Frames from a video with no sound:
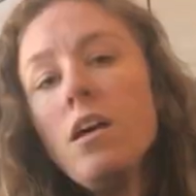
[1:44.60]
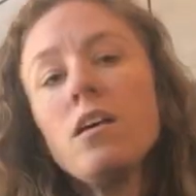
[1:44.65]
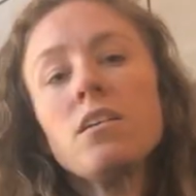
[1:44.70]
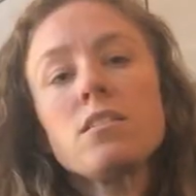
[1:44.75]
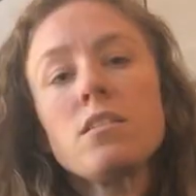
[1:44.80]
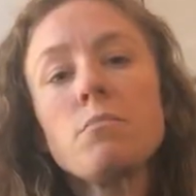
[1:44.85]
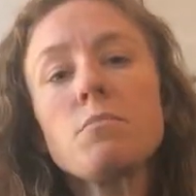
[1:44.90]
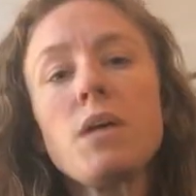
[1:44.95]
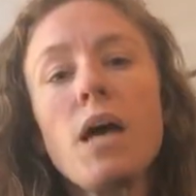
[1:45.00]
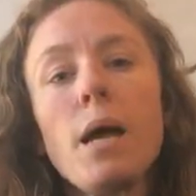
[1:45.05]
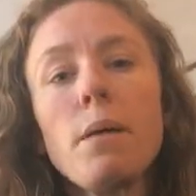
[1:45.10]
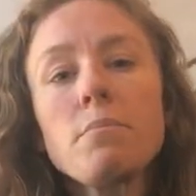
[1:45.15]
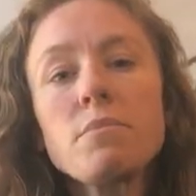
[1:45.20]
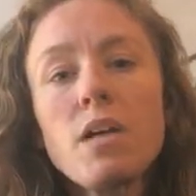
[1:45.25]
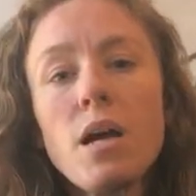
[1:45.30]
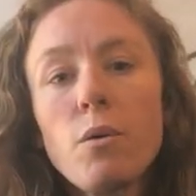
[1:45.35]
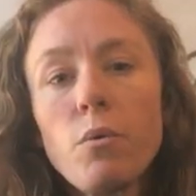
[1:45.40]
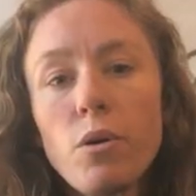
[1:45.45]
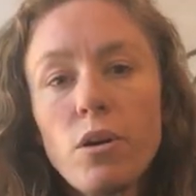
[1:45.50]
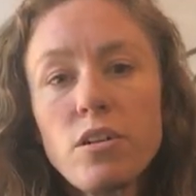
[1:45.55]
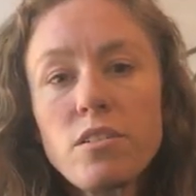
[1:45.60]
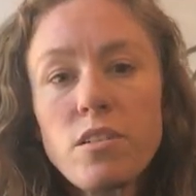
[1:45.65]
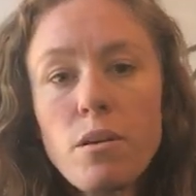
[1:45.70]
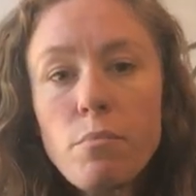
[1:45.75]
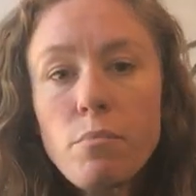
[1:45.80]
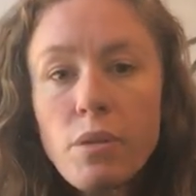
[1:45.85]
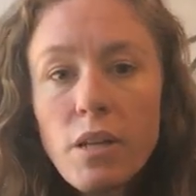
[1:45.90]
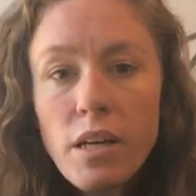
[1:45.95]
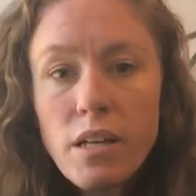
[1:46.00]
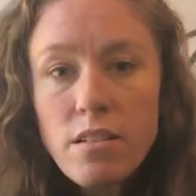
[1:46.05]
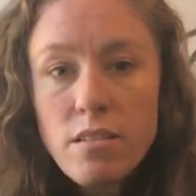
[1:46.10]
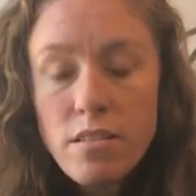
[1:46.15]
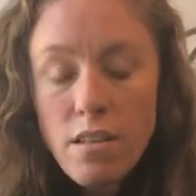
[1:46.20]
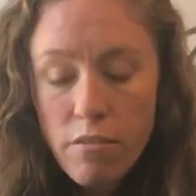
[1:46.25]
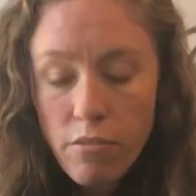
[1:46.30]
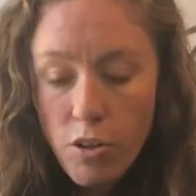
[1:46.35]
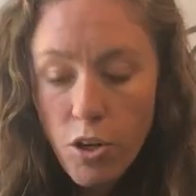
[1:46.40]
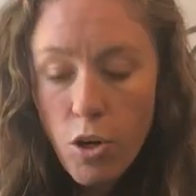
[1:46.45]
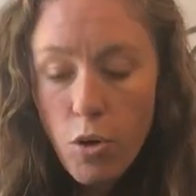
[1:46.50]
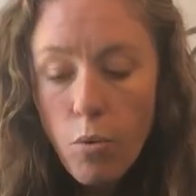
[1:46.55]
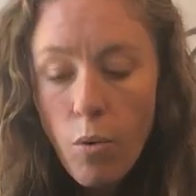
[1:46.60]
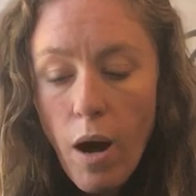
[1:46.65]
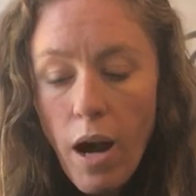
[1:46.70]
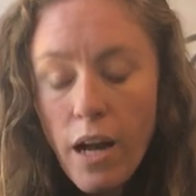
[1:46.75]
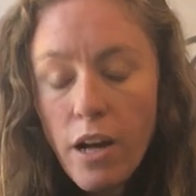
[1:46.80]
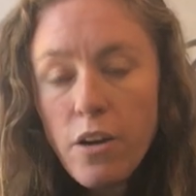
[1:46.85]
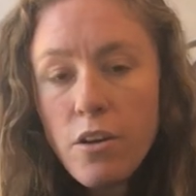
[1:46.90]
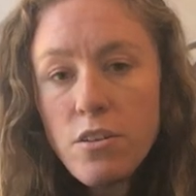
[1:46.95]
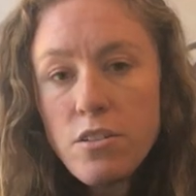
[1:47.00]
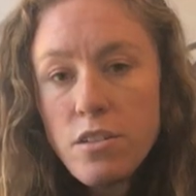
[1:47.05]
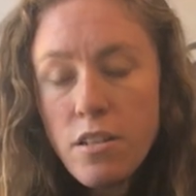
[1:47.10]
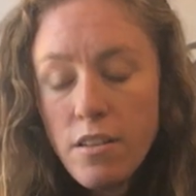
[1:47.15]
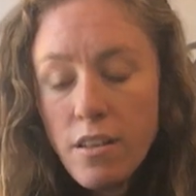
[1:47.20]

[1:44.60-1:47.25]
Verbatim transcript: Sometimes I work someplace that requires